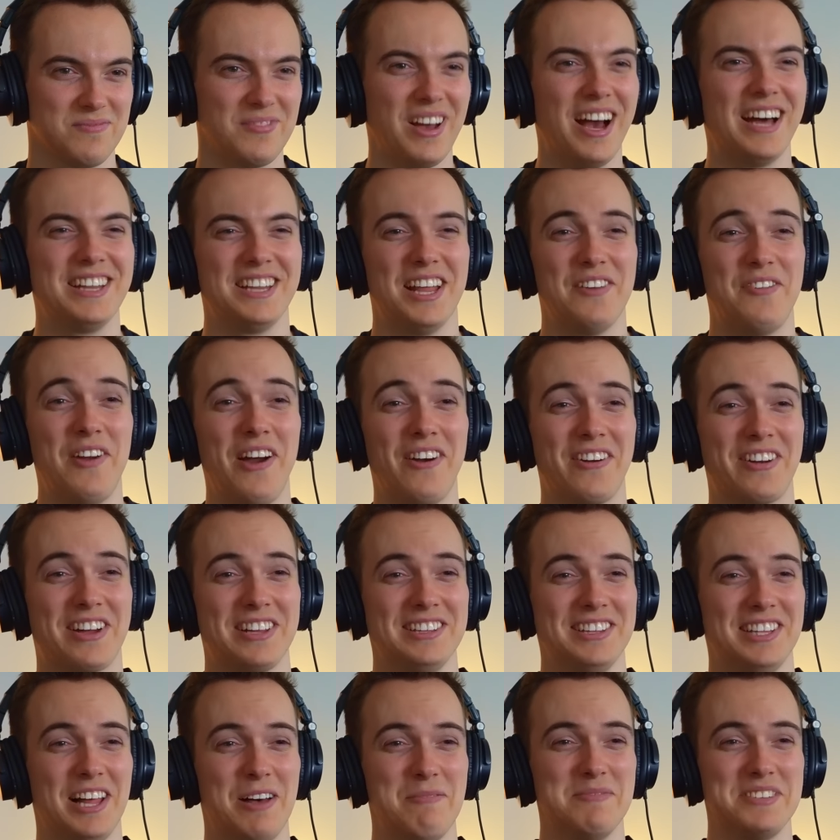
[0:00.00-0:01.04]
seat? I love how
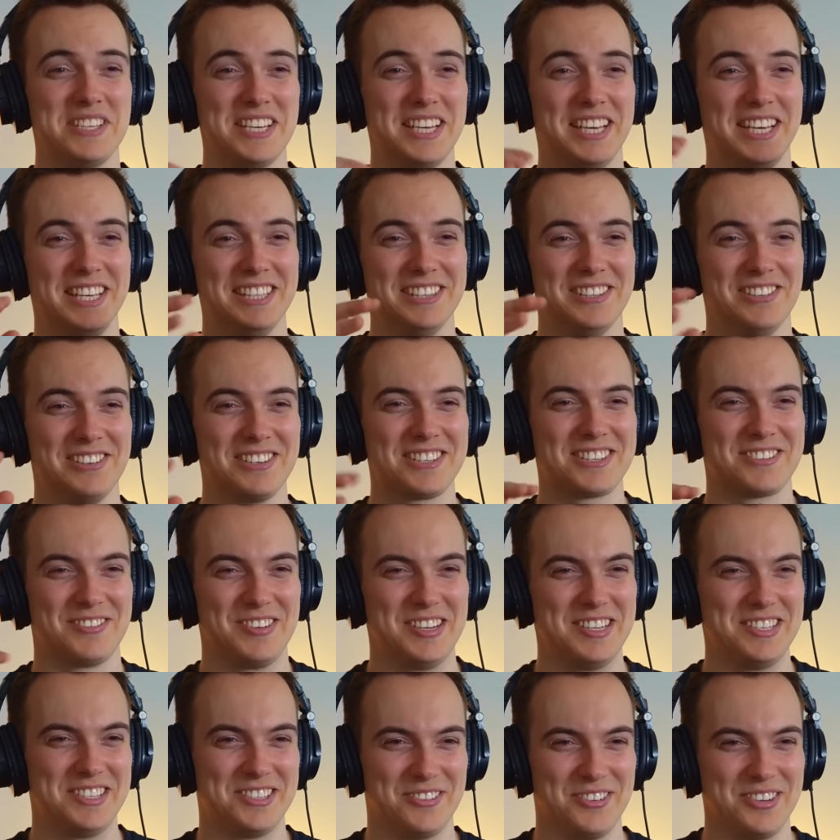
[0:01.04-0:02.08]
clumsy he looks when
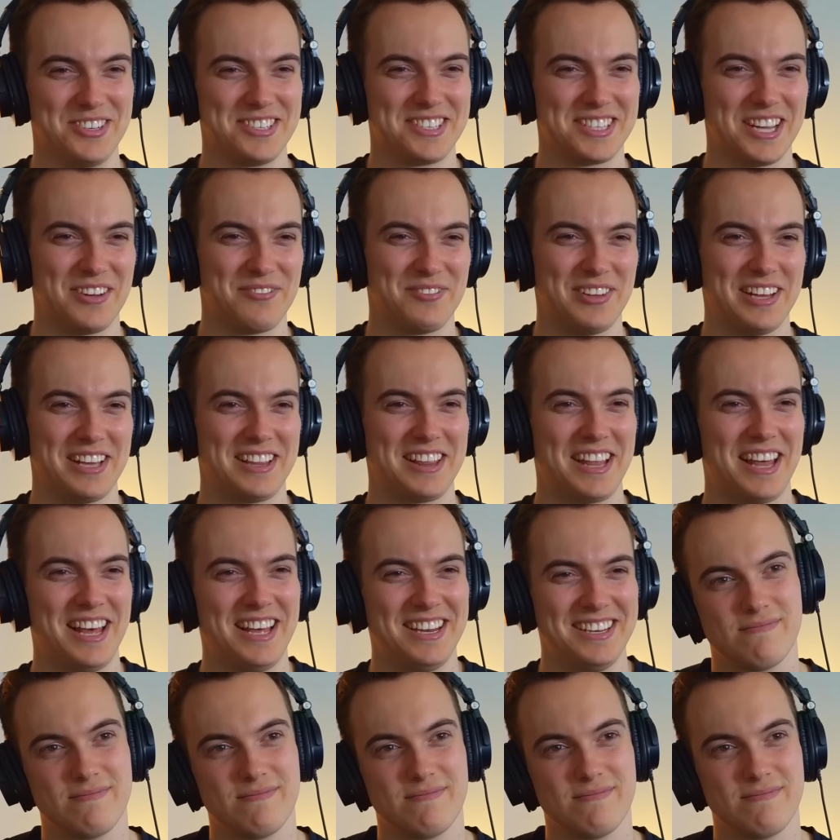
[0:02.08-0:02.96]
he's doing stuff like that.